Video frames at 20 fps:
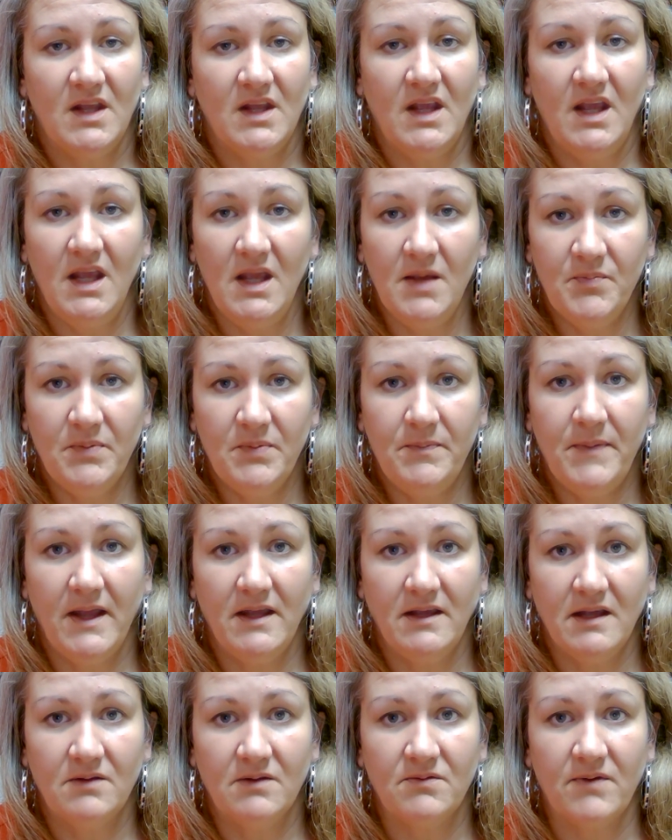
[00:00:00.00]
Keep
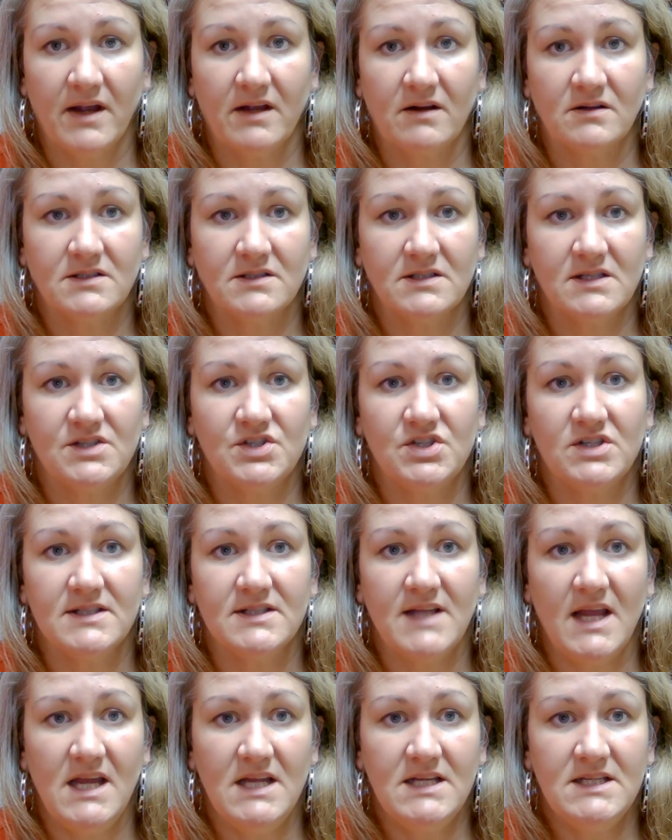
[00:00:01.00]
banking records such as
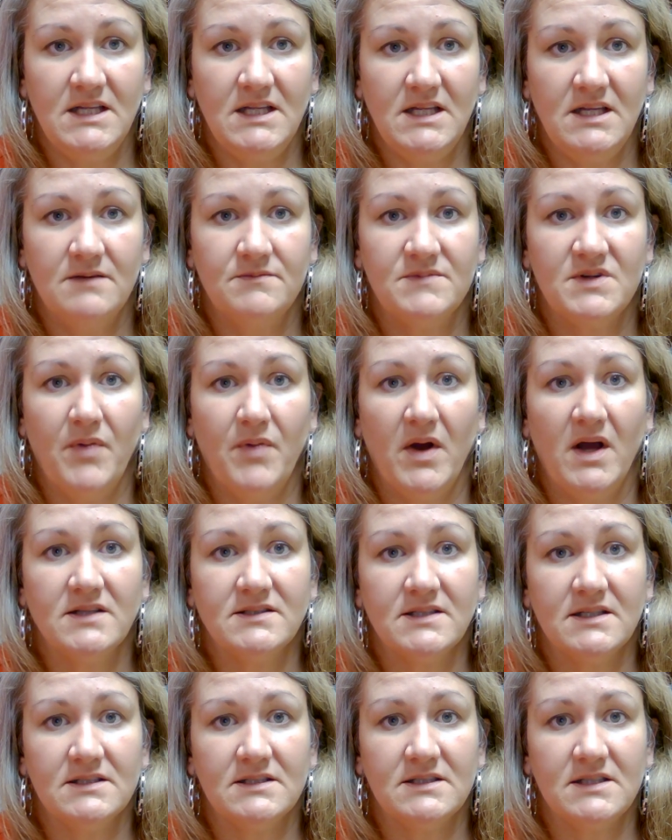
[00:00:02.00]
ATM
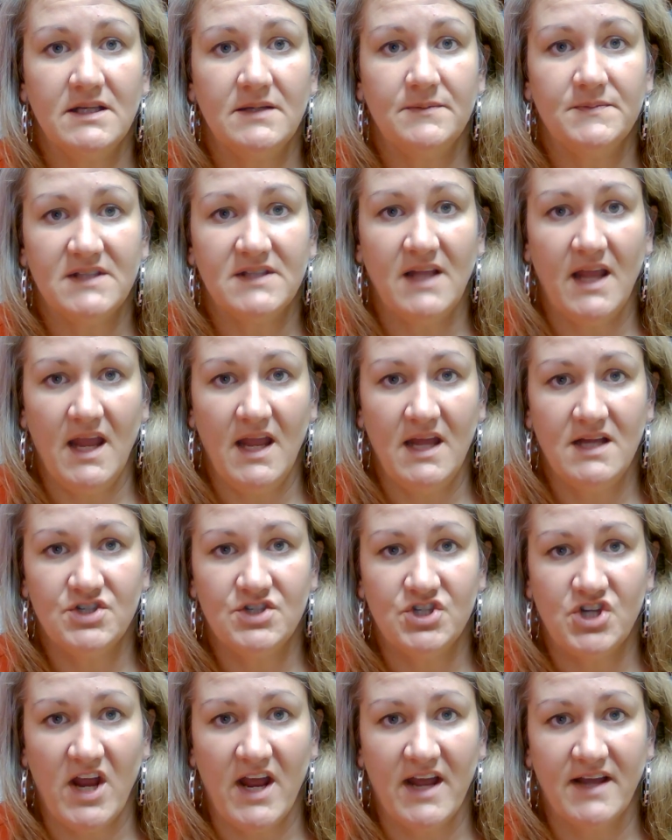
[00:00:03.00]
deposit slips and
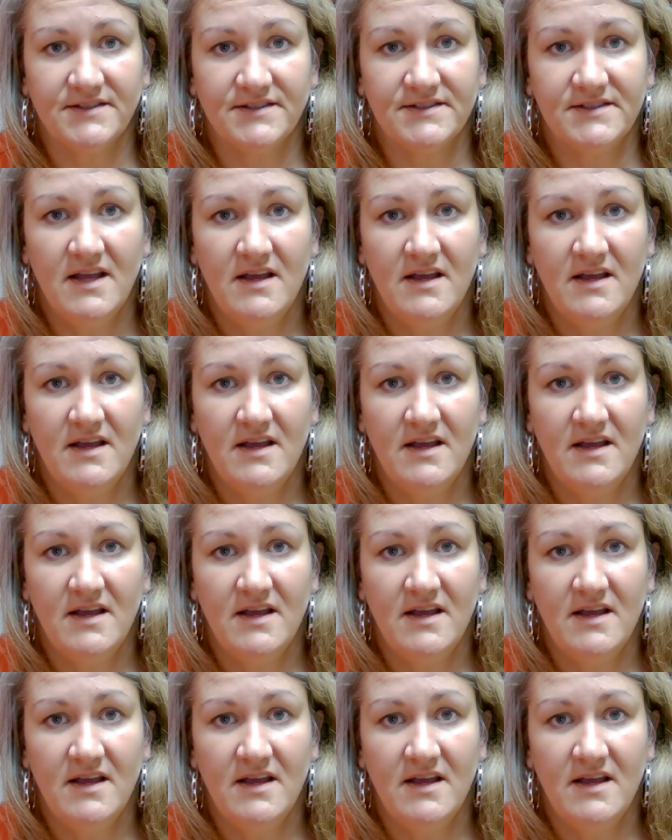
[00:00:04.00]
checks